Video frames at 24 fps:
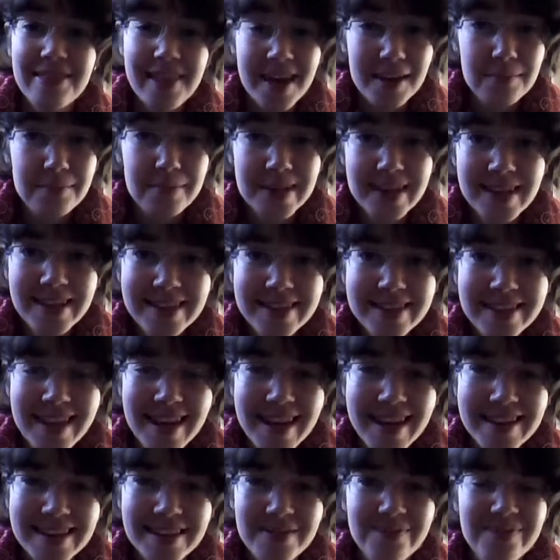That being
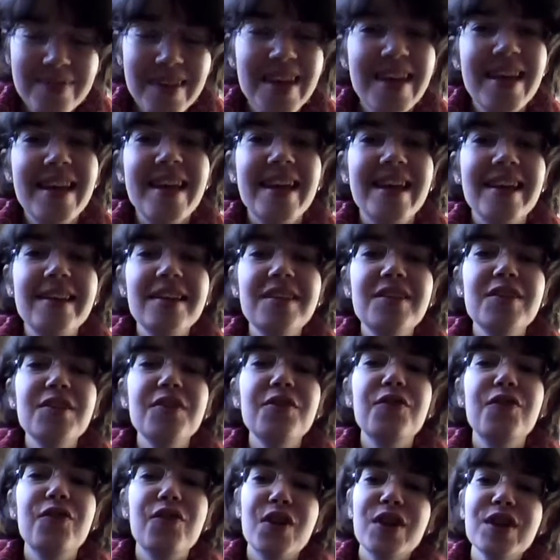said, here's
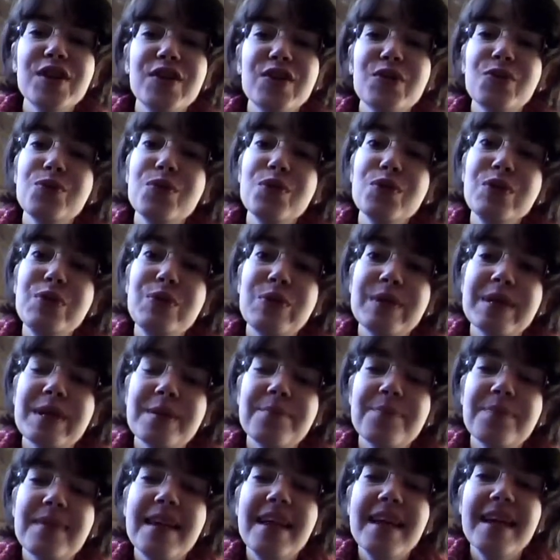your first rune.
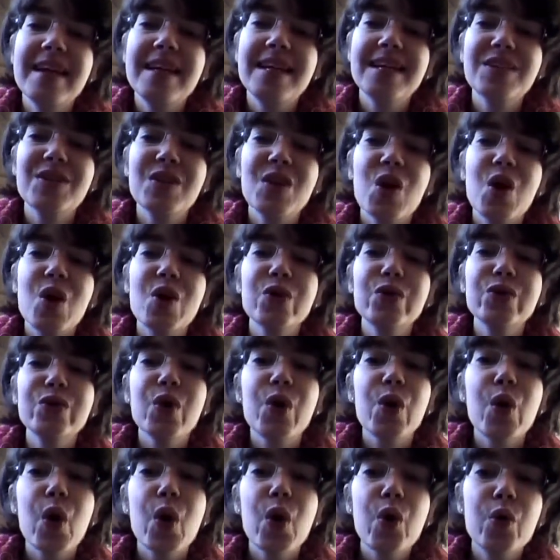It's called
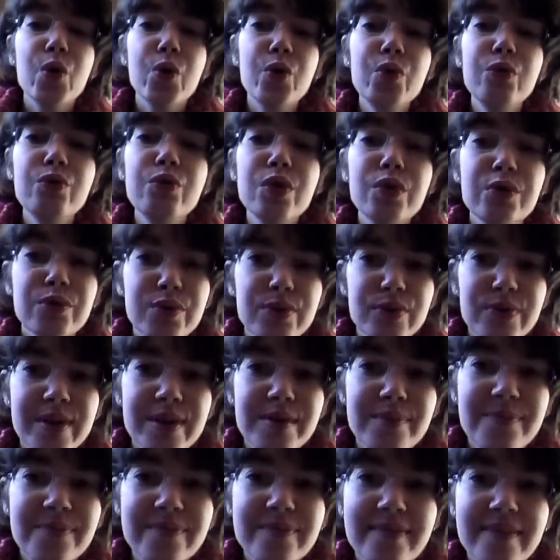uruz,
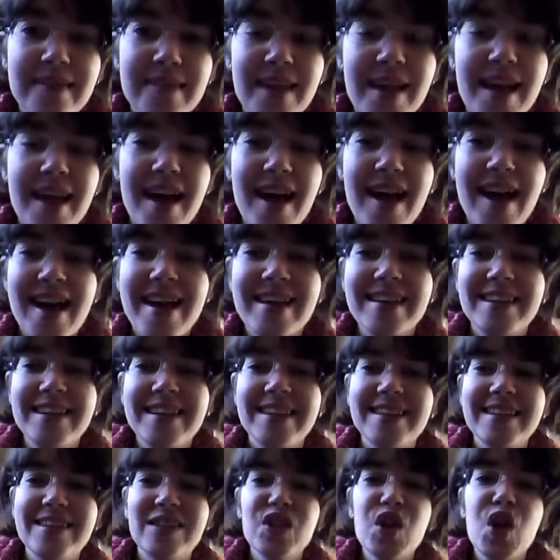and
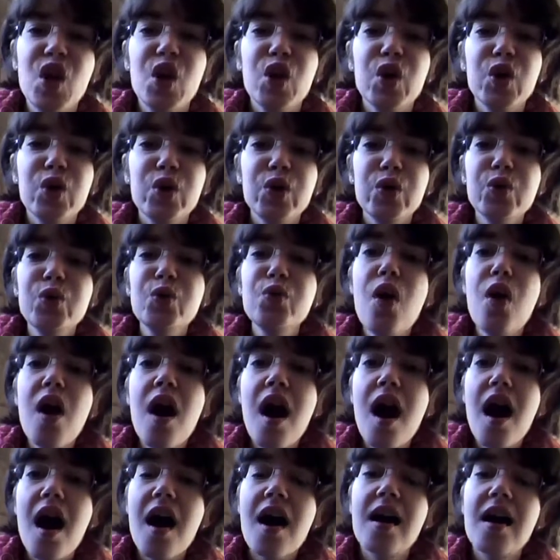it's
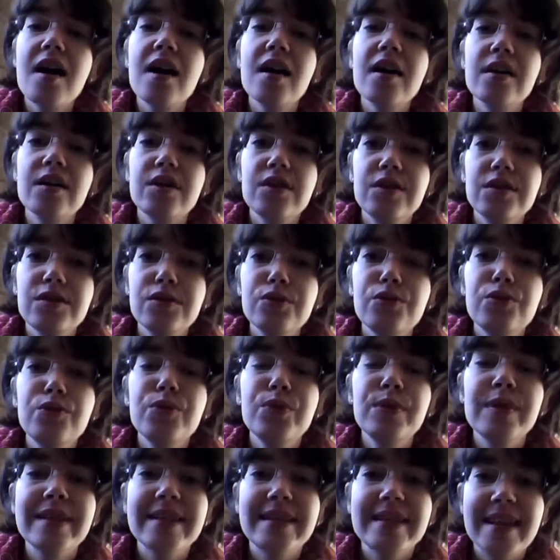
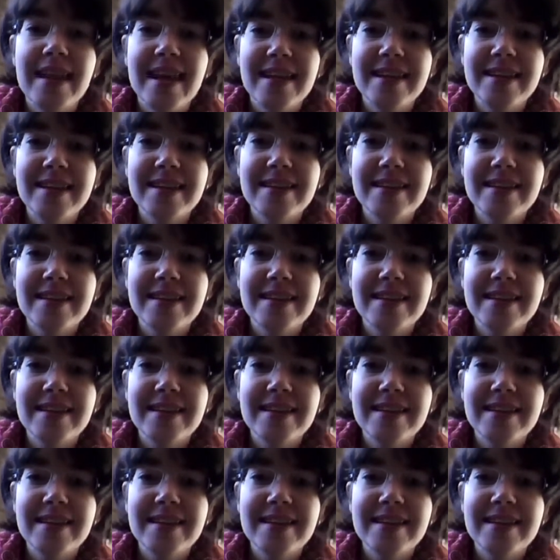U-R-U-Z.